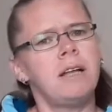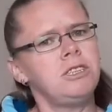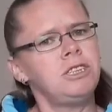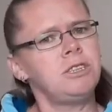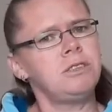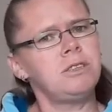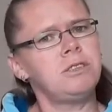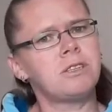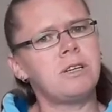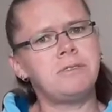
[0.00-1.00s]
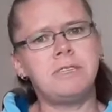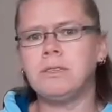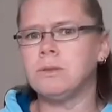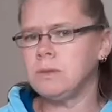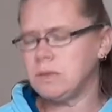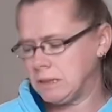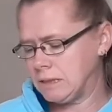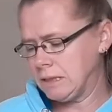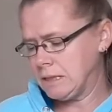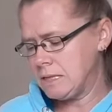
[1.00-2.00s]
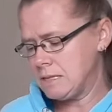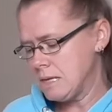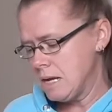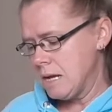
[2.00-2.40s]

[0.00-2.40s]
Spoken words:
Juno's Crafty Corner, I think it is.